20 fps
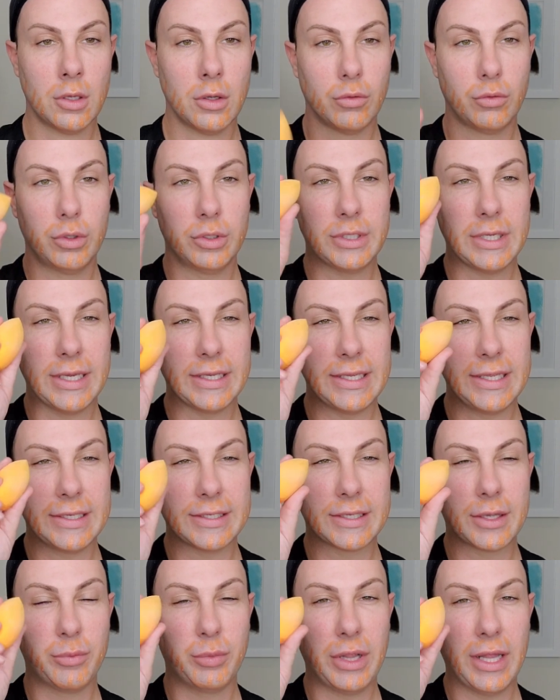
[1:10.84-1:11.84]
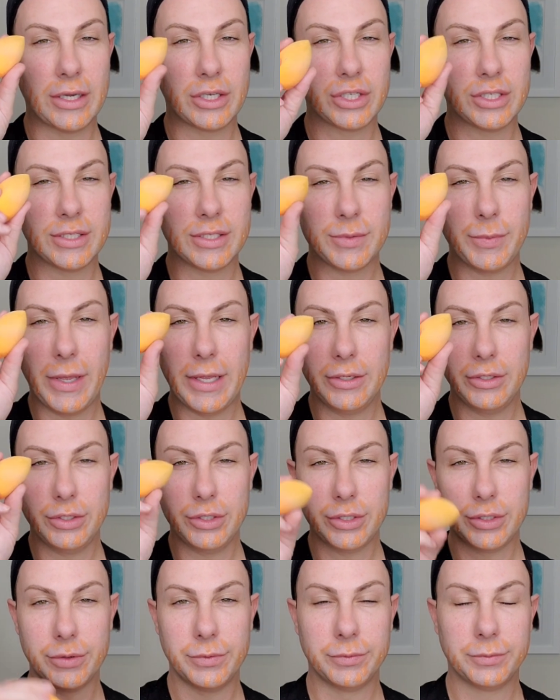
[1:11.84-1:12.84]
Real Techniques Complexion
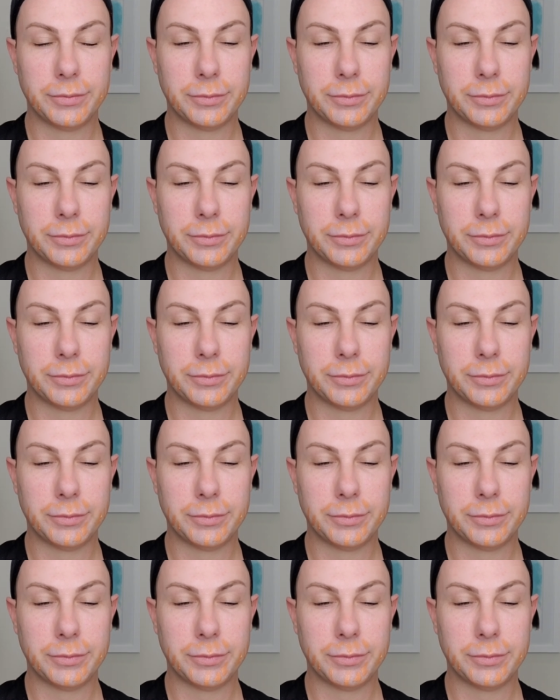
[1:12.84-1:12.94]
Sponge.